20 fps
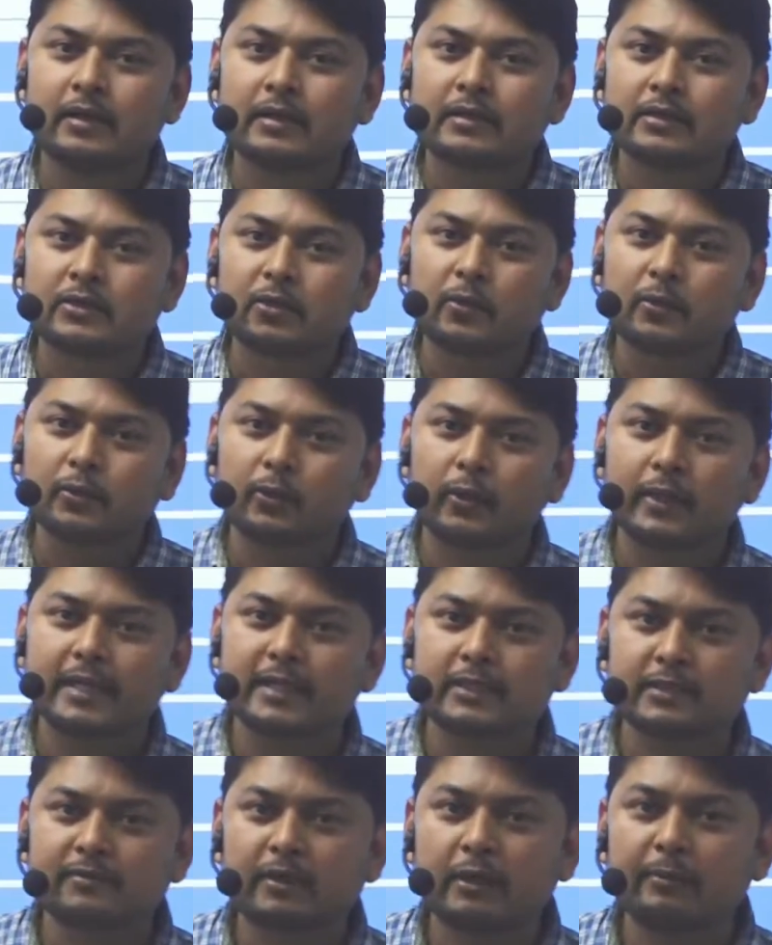So
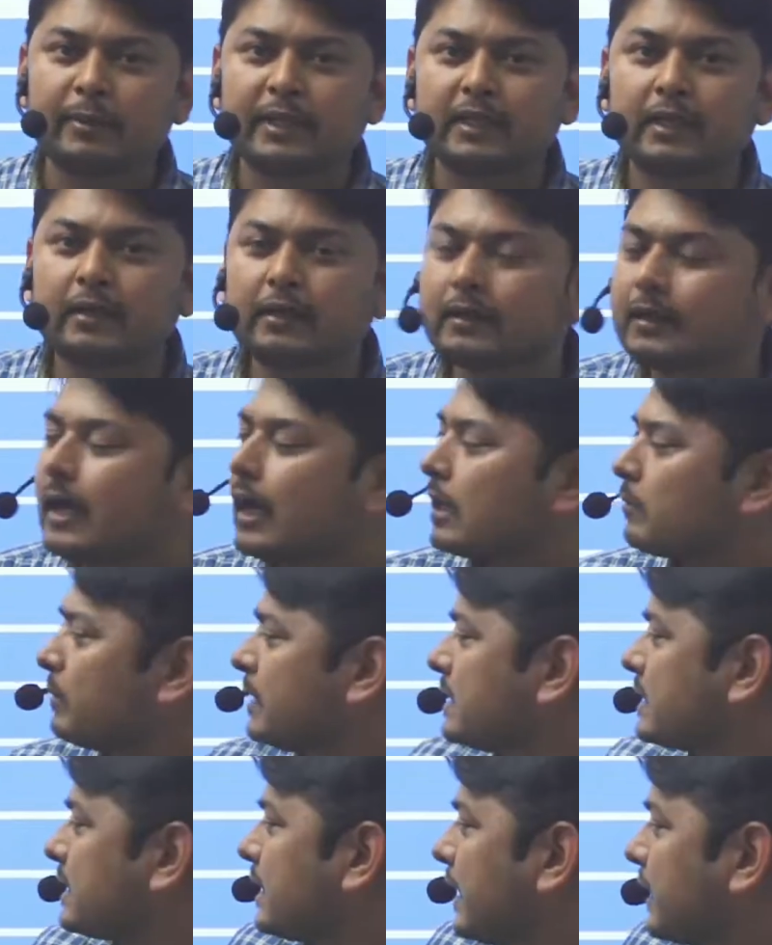those will be the
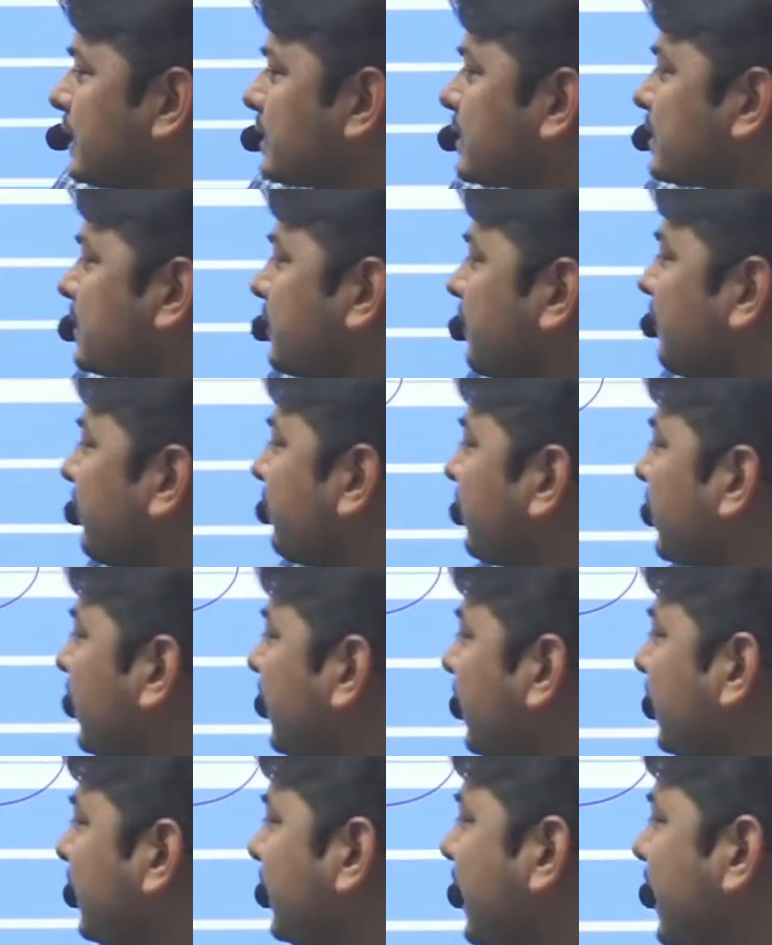carbon sinks.
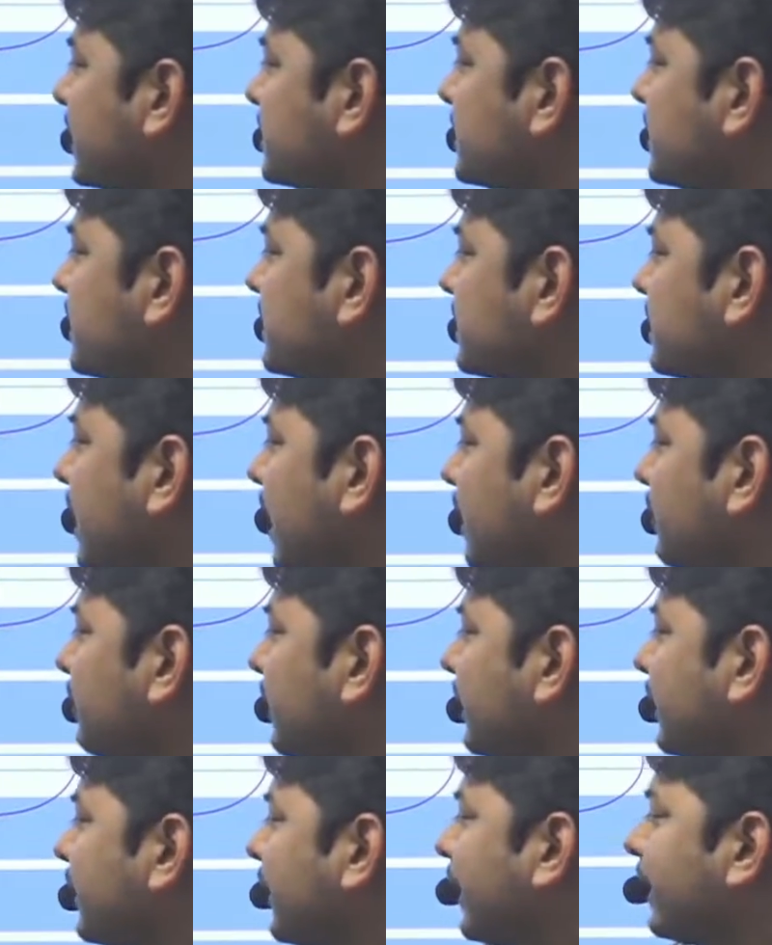Next is
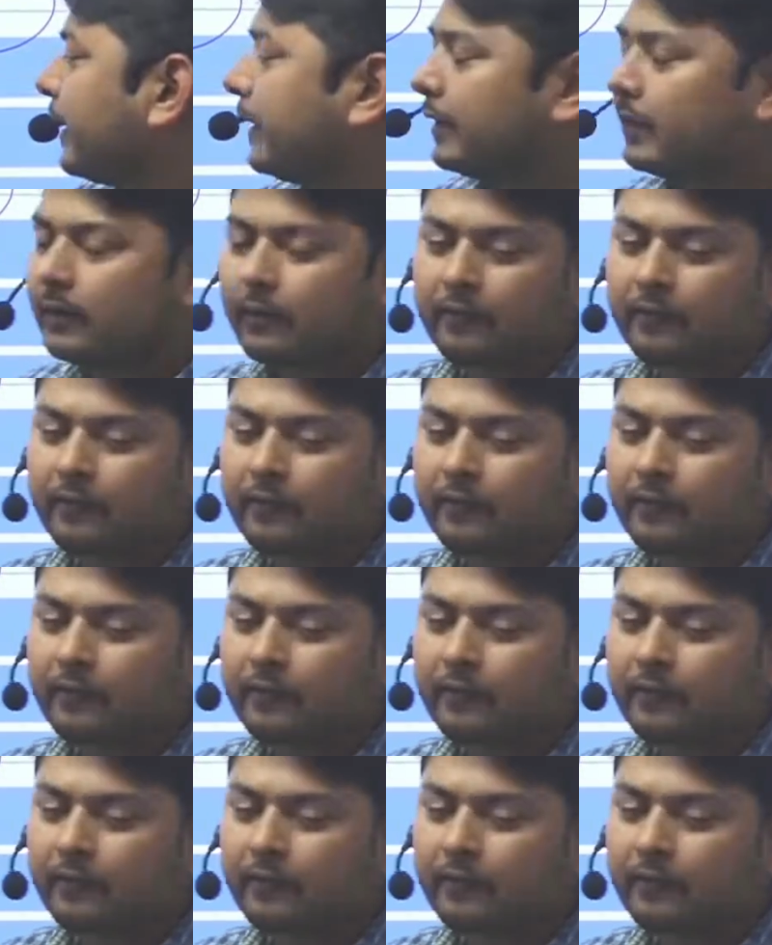carbon credit.